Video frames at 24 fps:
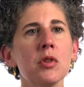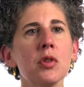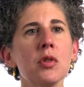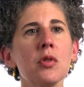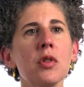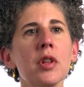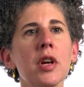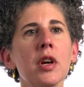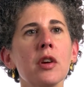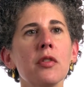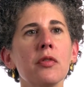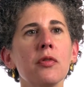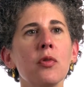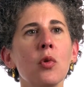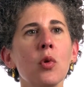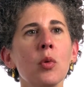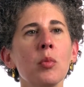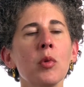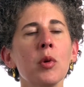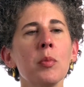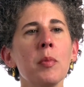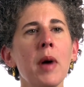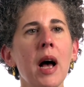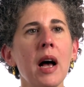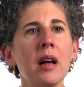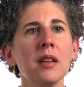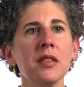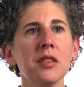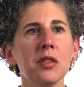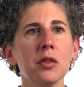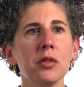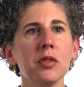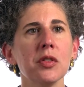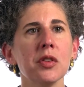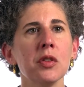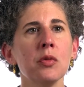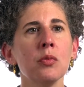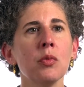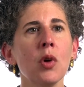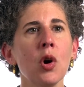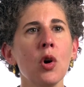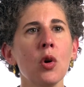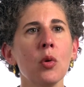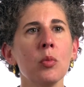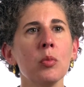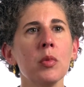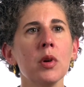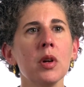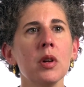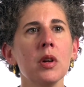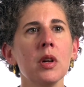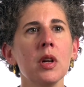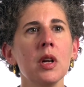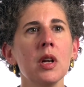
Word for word: to their former masters in Rome.